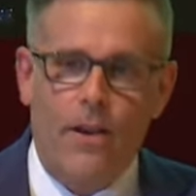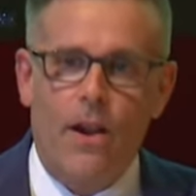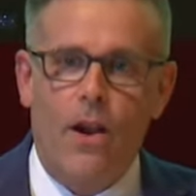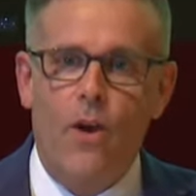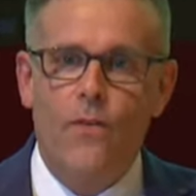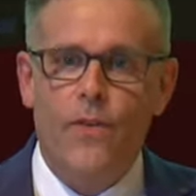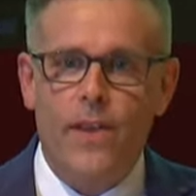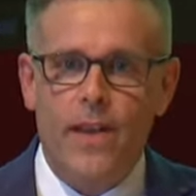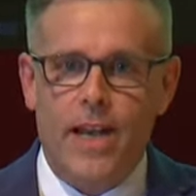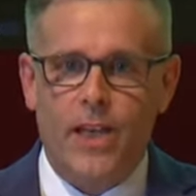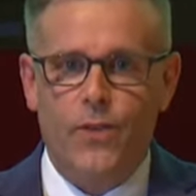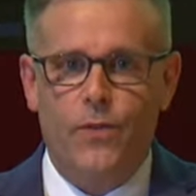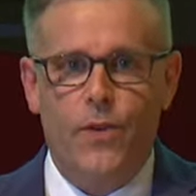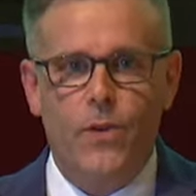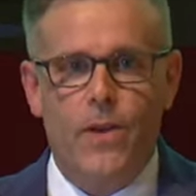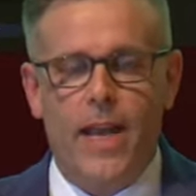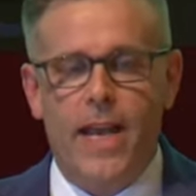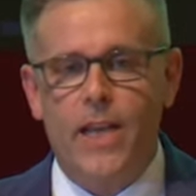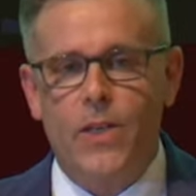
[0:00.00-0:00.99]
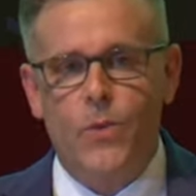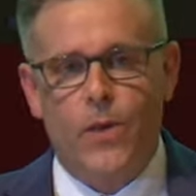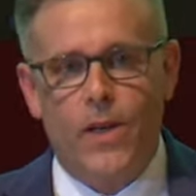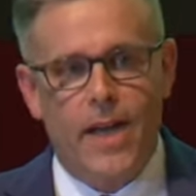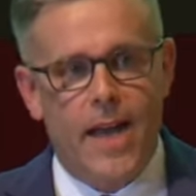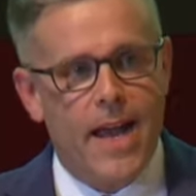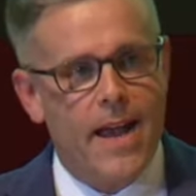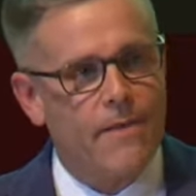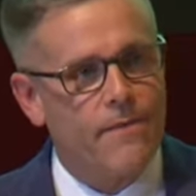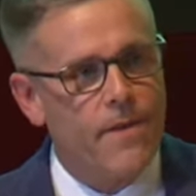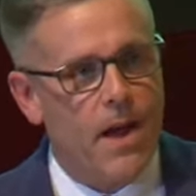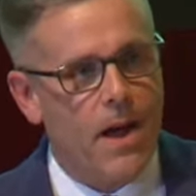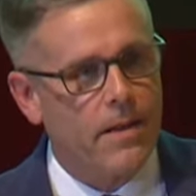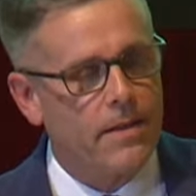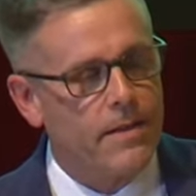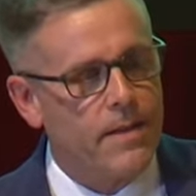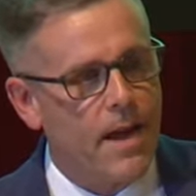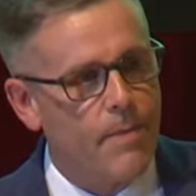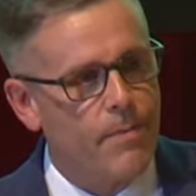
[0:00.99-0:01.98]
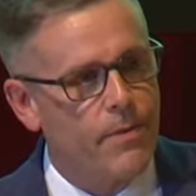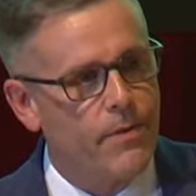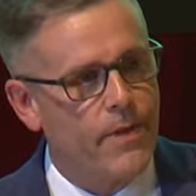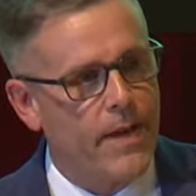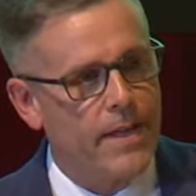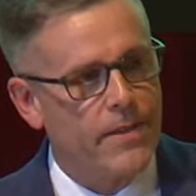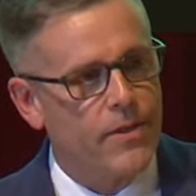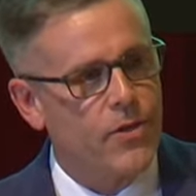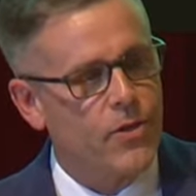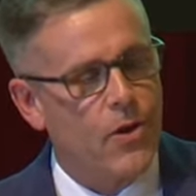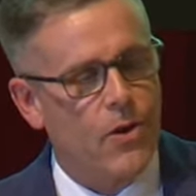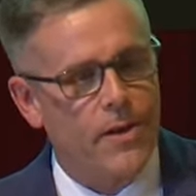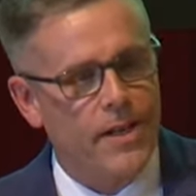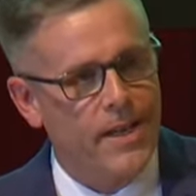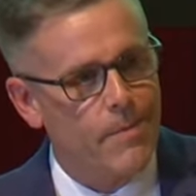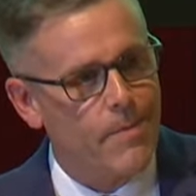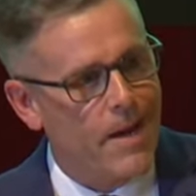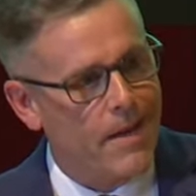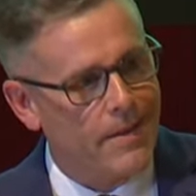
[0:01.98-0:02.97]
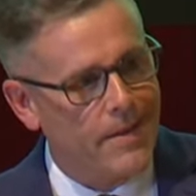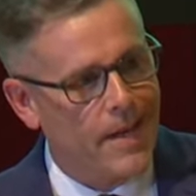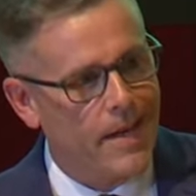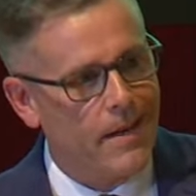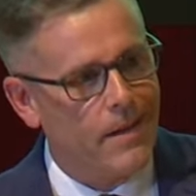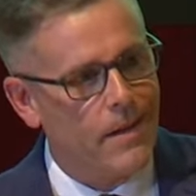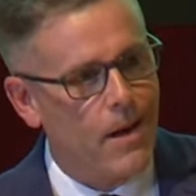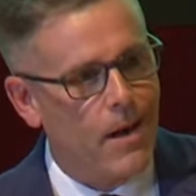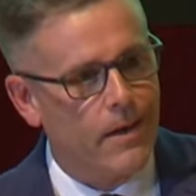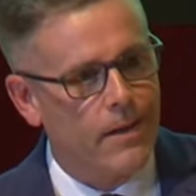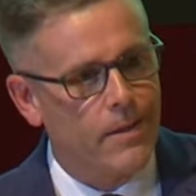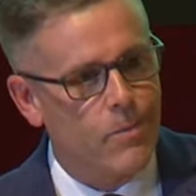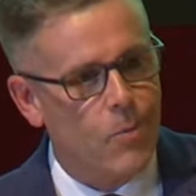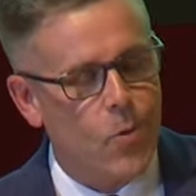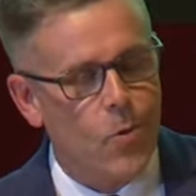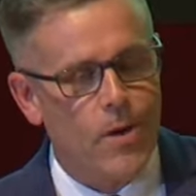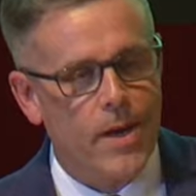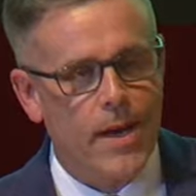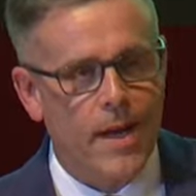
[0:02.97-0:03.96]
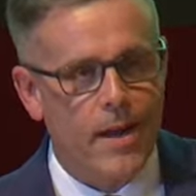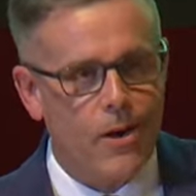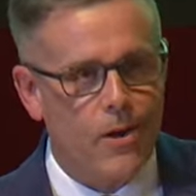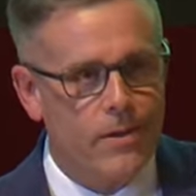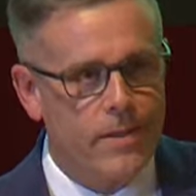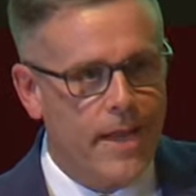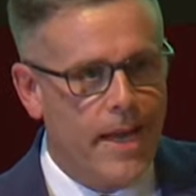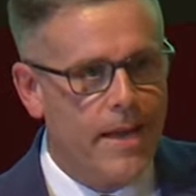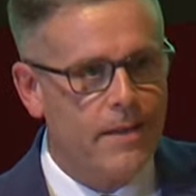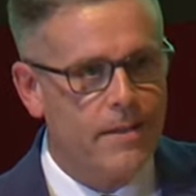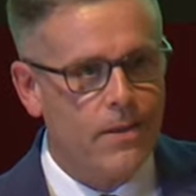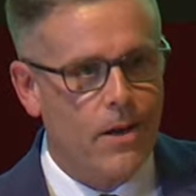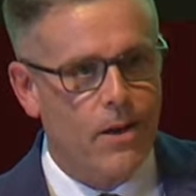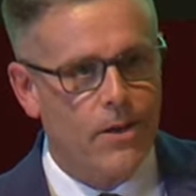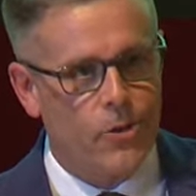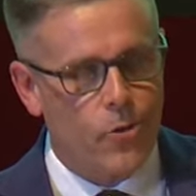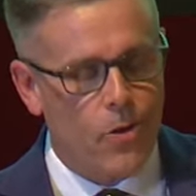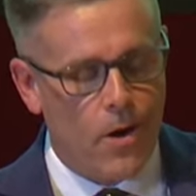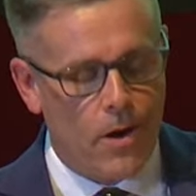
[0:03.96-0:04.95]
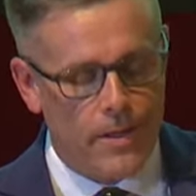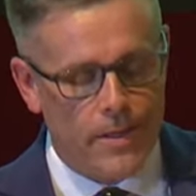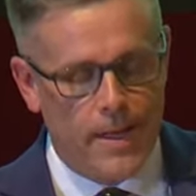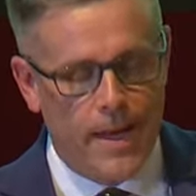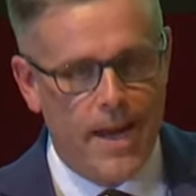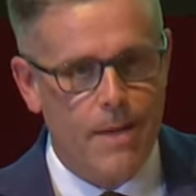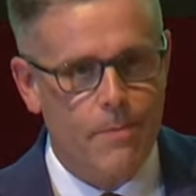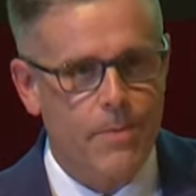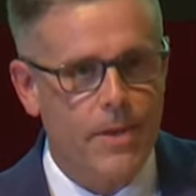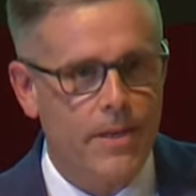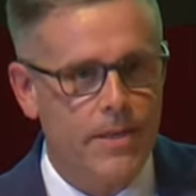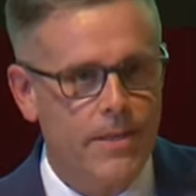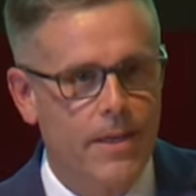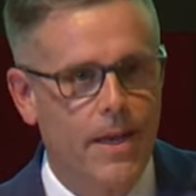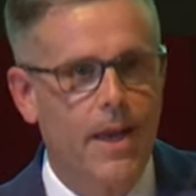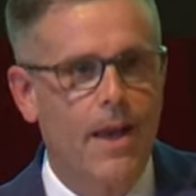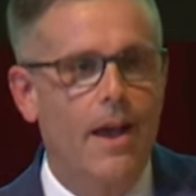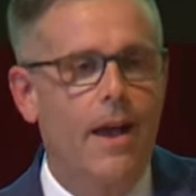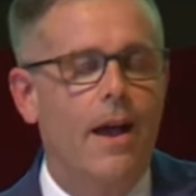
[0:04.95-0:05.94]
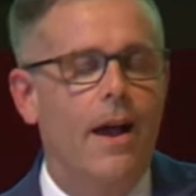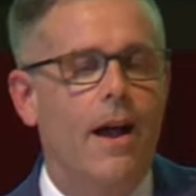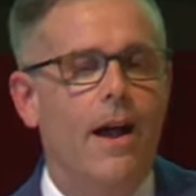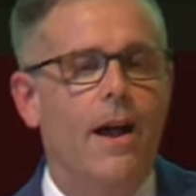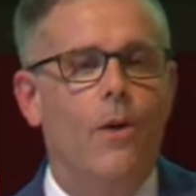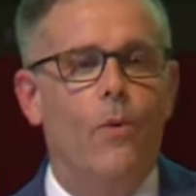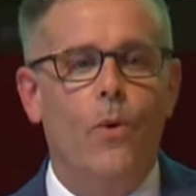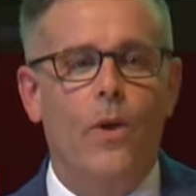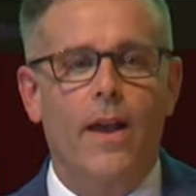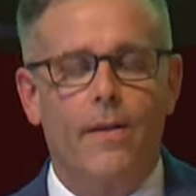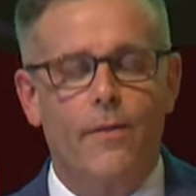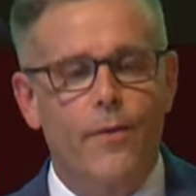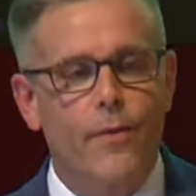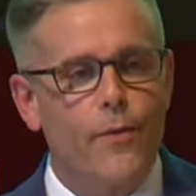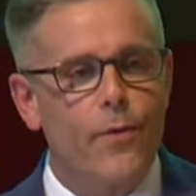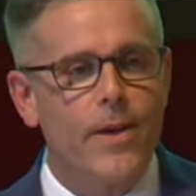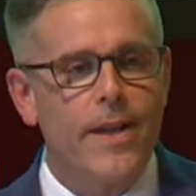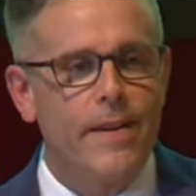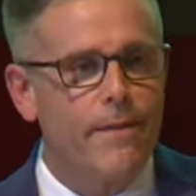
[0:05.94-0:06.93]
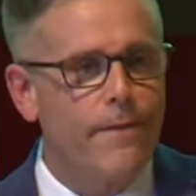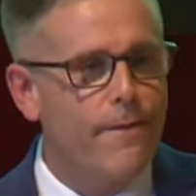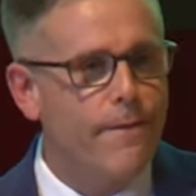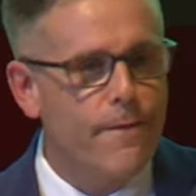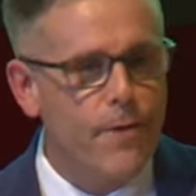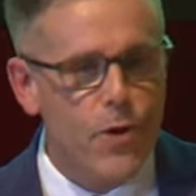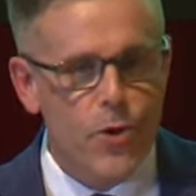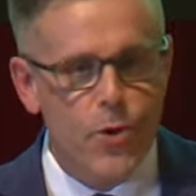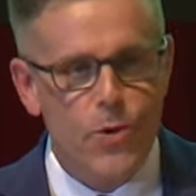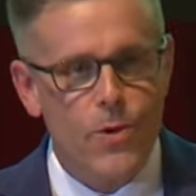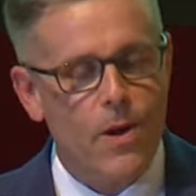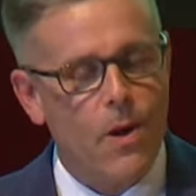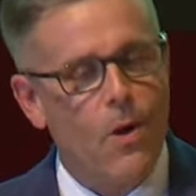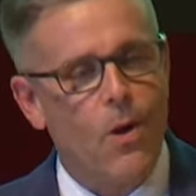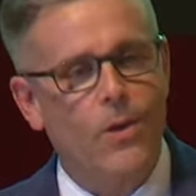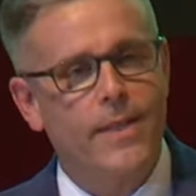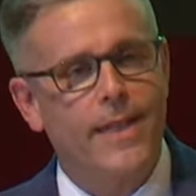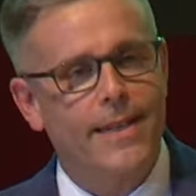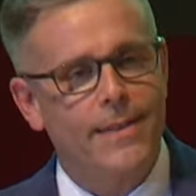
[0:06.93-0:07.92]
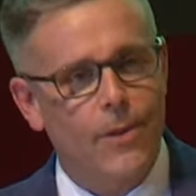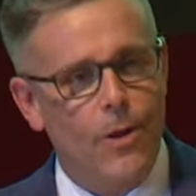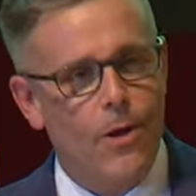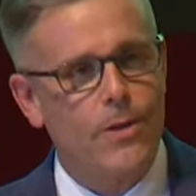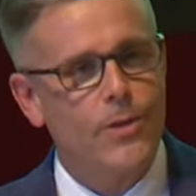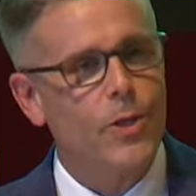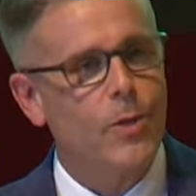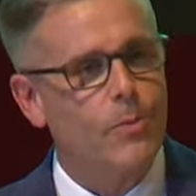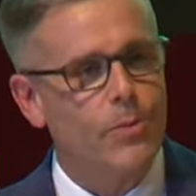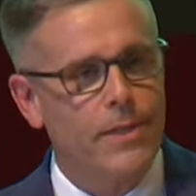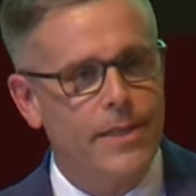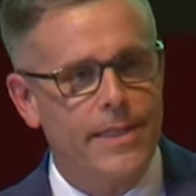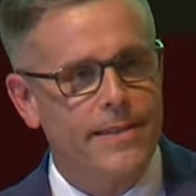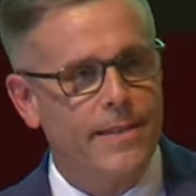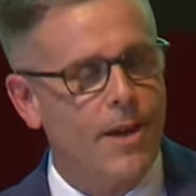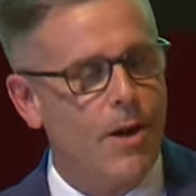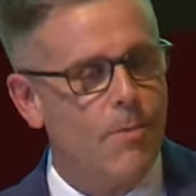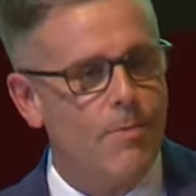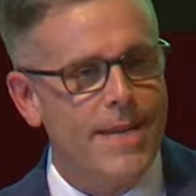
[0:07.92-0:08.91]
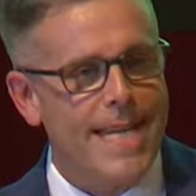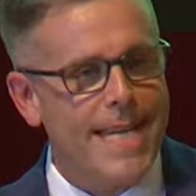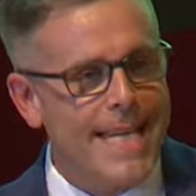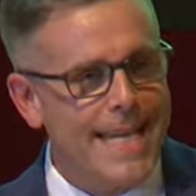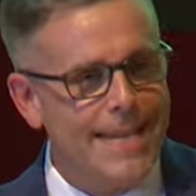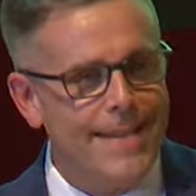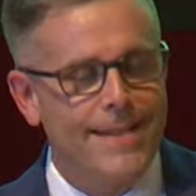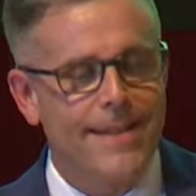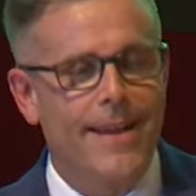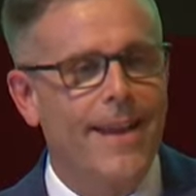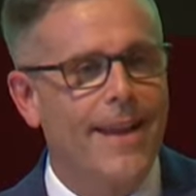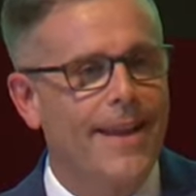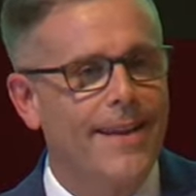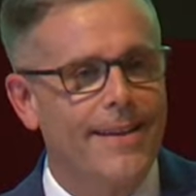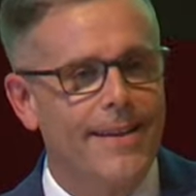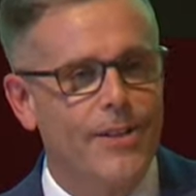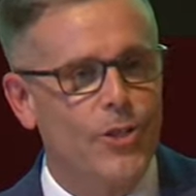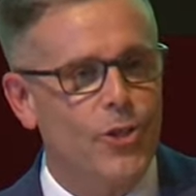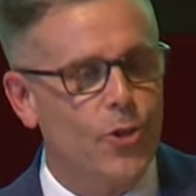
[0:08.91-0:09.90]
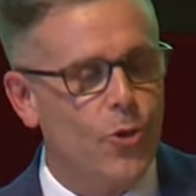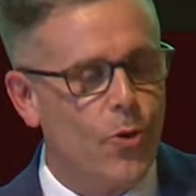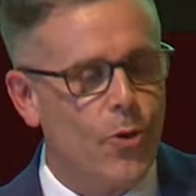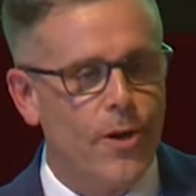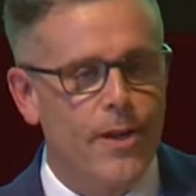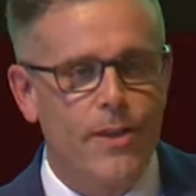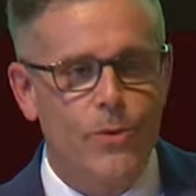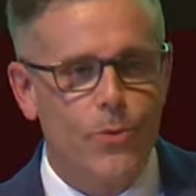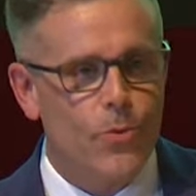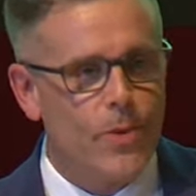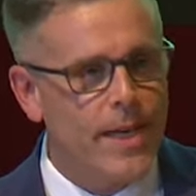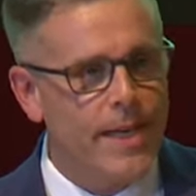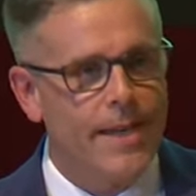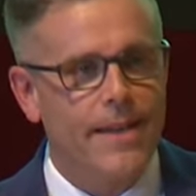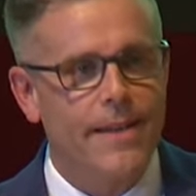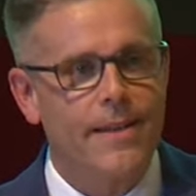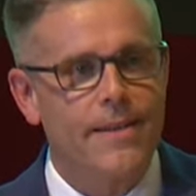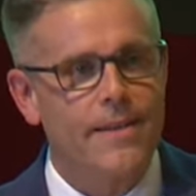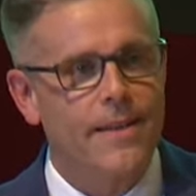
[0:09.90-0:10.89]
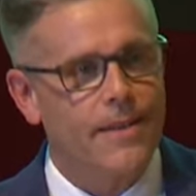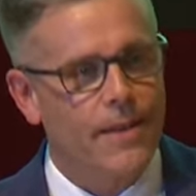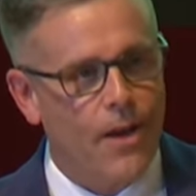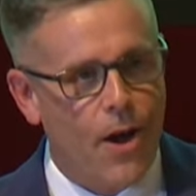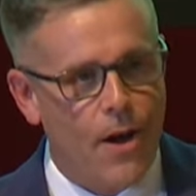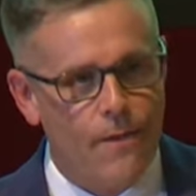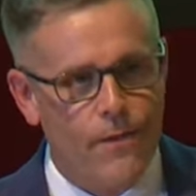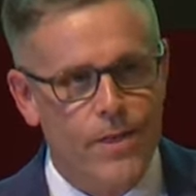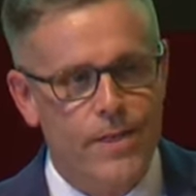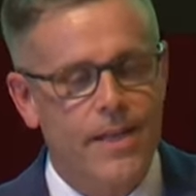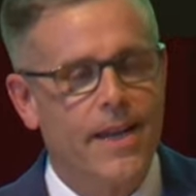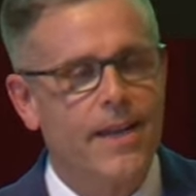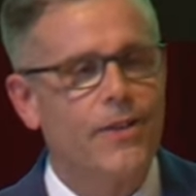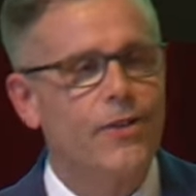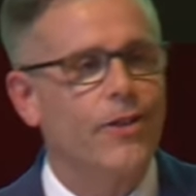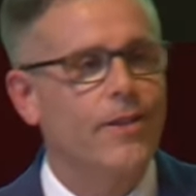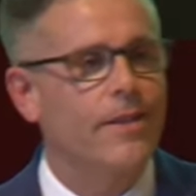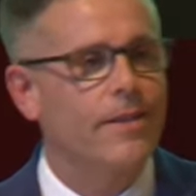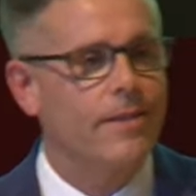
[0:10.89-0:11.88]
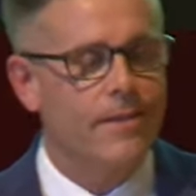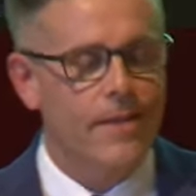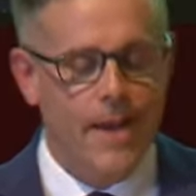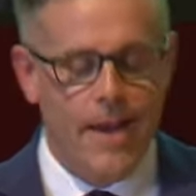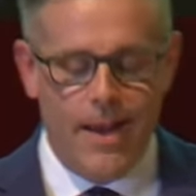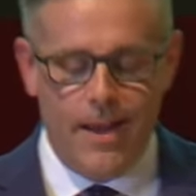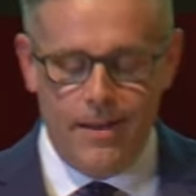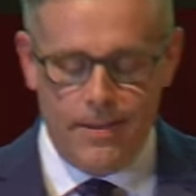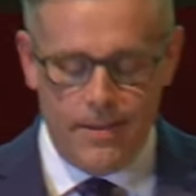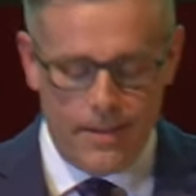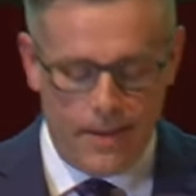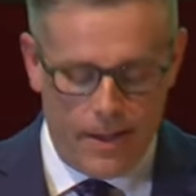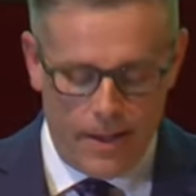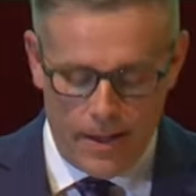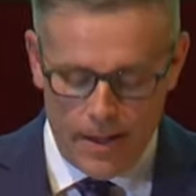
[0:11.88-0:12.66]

Over the next few days, we're going to have nonstop events starting at about 10 o'clock in the morning at our tent on Cross Campus. We'll have free food all day long, so please come eat and enjoy the readings and the conversations and